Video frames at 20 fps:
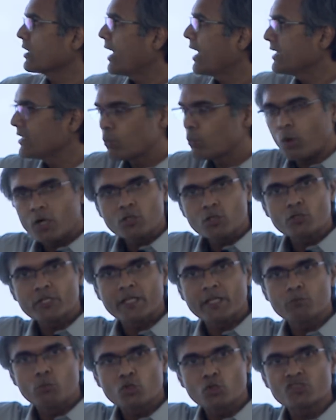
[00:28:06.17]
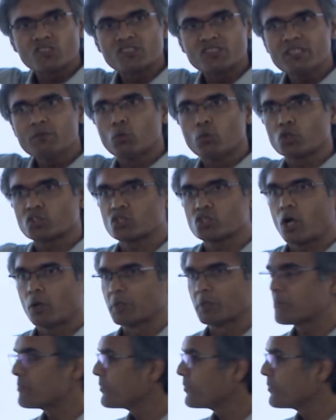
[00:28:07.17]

And the 1 to 10 books is the most common.